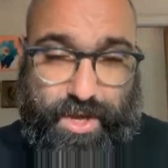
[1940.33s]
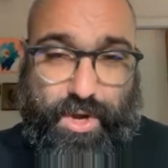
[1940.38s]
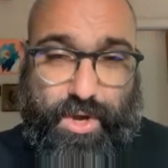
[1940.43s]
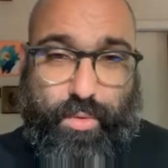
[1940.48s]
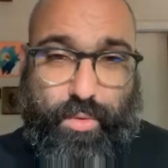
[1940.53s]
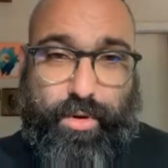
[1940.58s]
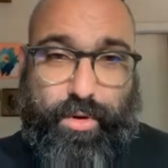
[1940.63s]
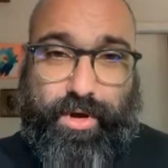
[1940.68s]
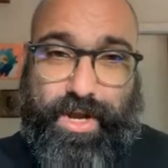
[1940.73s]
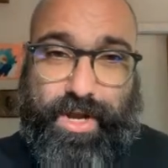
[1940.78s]

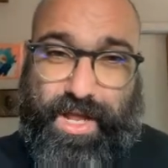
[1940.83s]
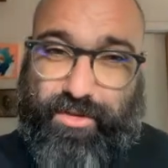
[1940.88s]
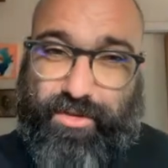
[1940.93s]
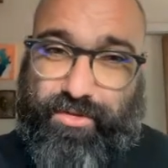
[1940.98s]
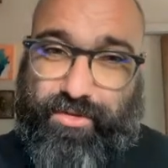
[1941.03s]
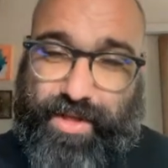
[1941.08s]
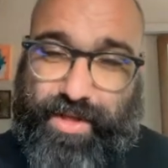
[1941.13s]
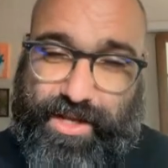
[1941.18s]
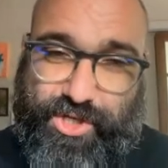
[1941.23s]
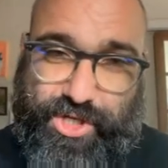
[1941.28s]
We're going to
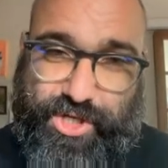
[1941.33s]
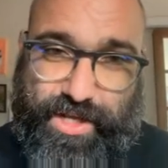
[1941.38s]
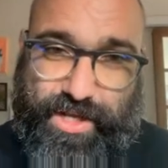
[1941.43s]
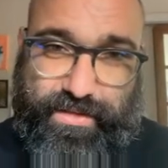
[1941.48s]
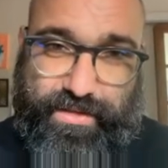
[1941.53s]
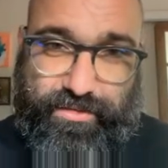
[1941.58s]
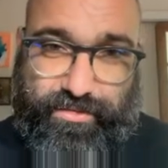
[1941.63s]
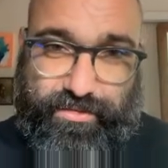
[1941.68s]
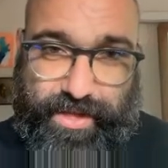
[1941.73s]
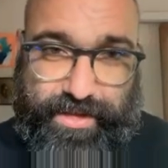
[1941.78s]
instantiate the
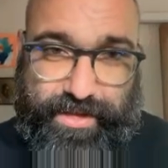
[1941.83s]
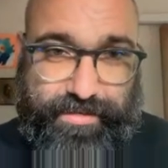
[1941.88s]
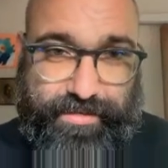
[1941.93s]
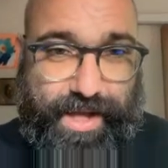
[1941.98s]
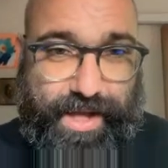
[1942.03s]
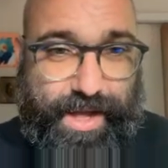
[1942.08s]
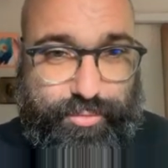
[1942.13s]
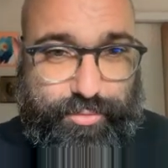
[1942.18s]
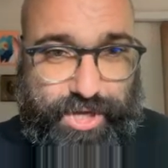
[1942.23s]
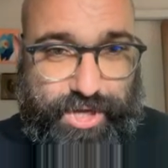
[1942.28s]
slice
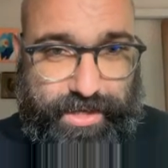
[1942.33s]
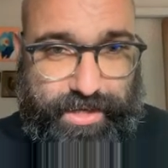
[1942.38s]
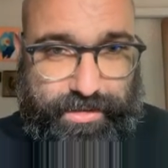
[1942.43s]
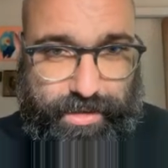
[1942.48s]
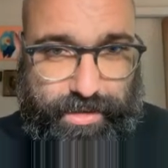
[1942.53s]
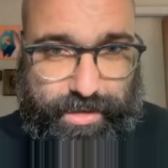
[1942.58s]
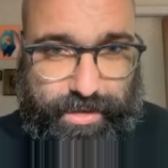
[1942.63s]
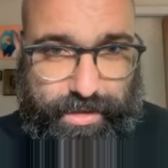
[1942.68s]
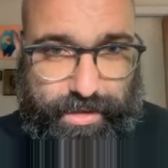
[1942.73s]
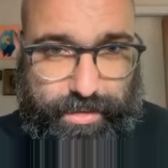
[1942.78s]
object.
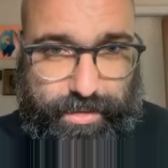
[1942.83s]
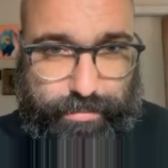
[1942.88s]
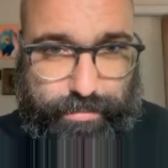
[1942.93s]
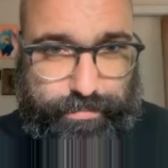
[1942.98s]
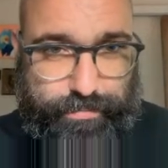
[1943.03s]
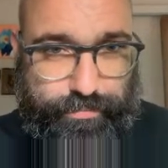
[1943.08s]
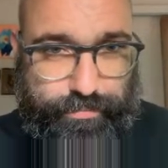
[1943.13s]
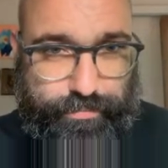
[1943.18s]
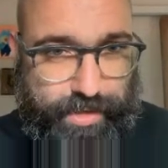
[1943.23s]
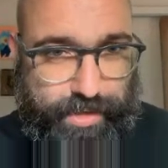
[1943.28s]
I'm
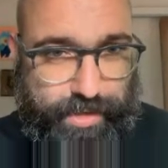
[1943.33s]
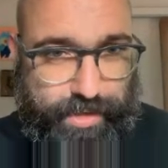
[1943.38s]
going